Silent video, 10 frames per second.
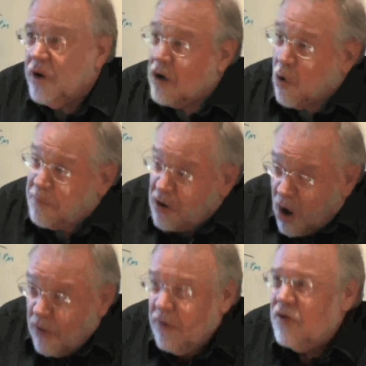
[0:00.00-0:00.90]
go
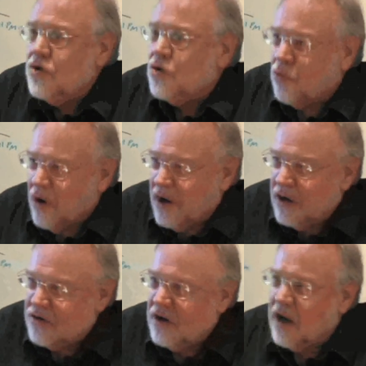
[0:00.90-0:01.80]
beyond the visual
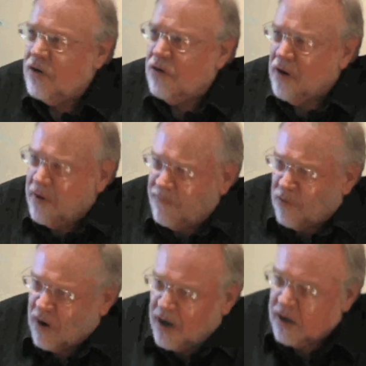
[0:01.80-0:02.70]
range, into the
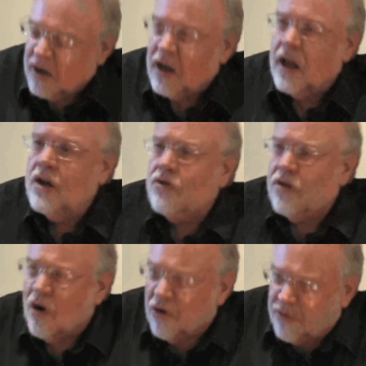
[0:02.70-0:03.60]
infrared, into
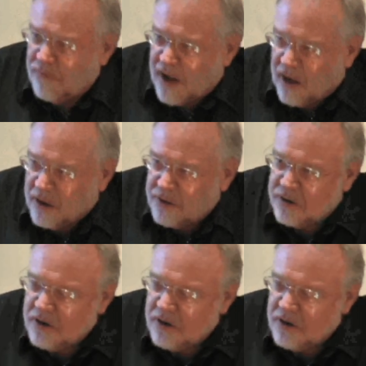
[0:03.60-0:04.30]
the ultraviolet.